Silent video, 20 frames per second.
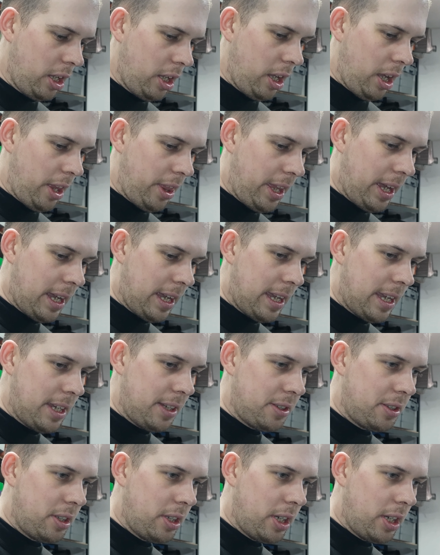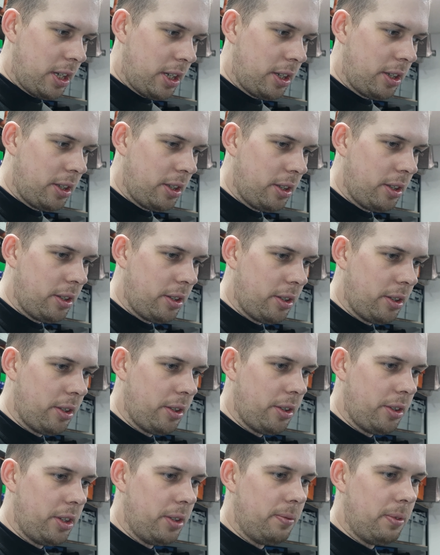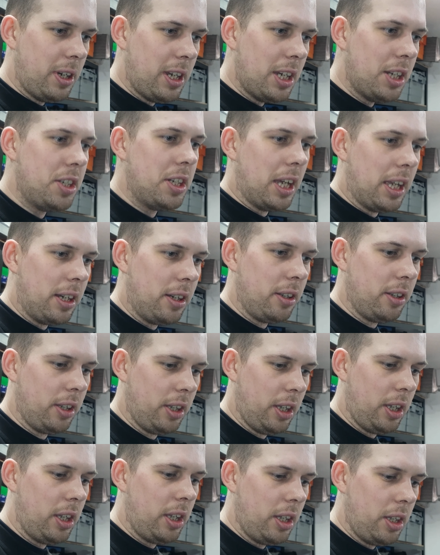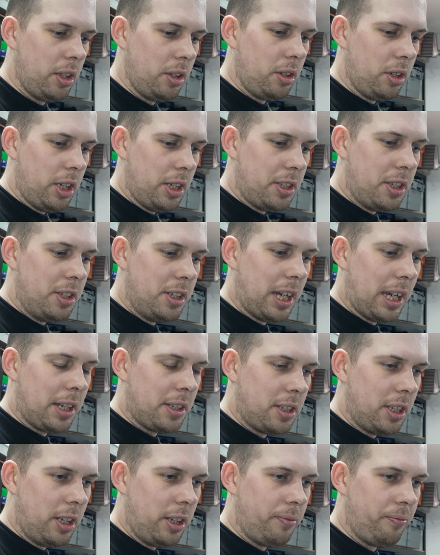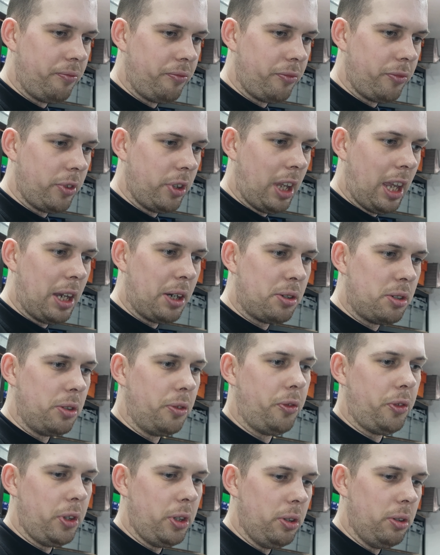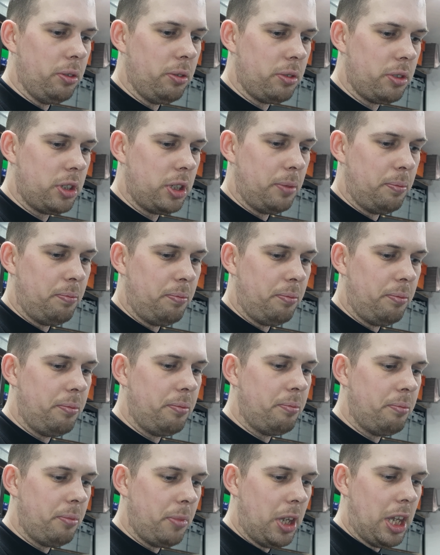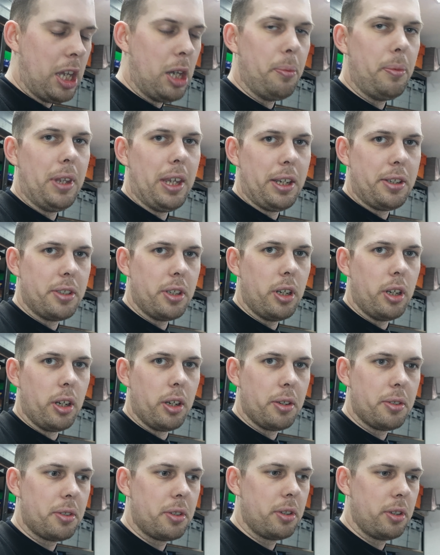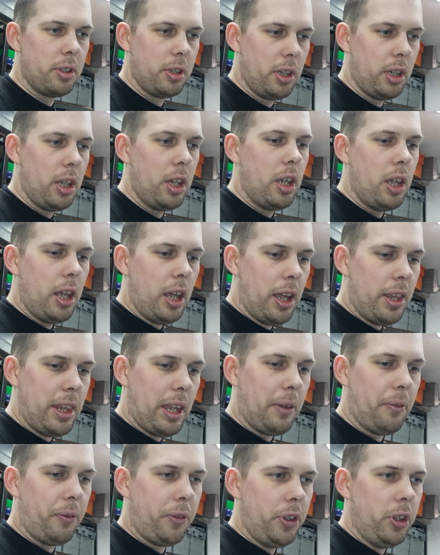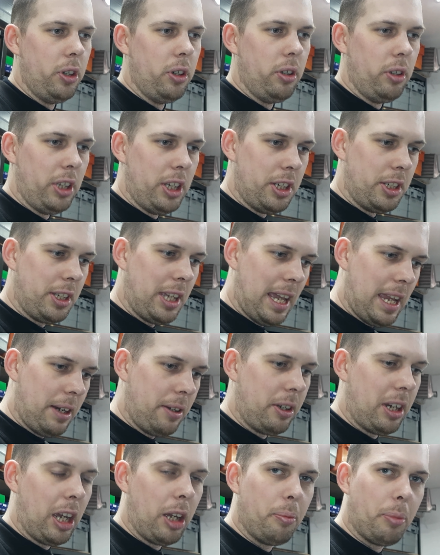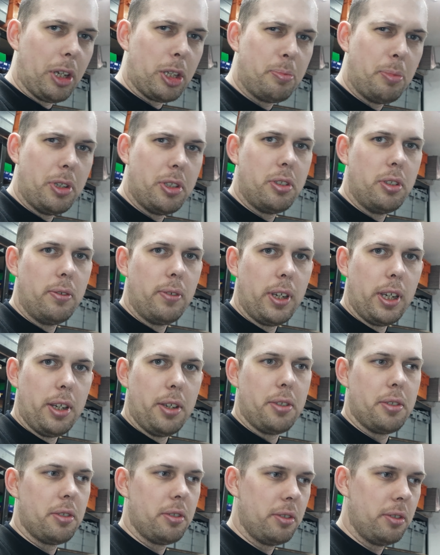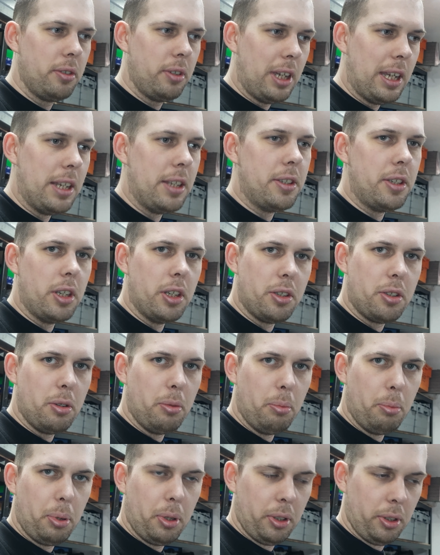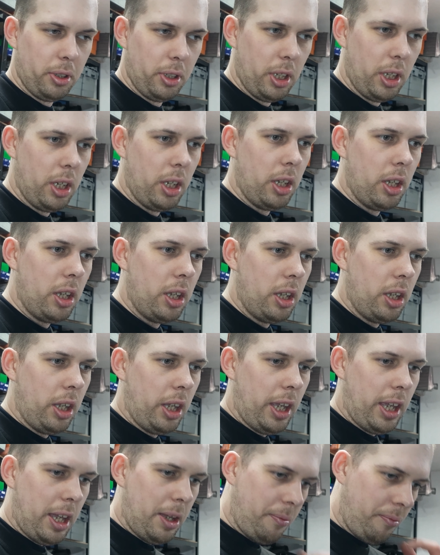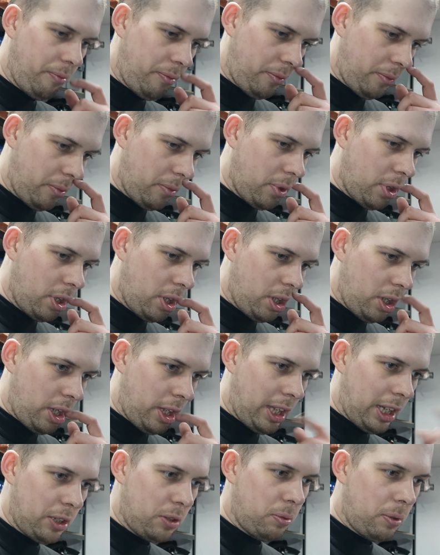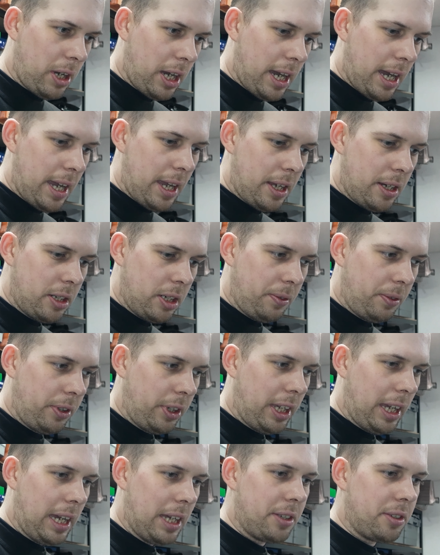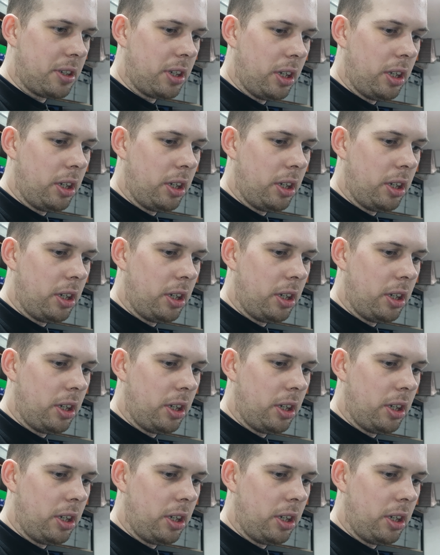And that is the, the regen. So it's injecting extra fuel to heat up the exhaust, and that fuel is getting down past piston rings into your sump. Um, and that's why if your car's got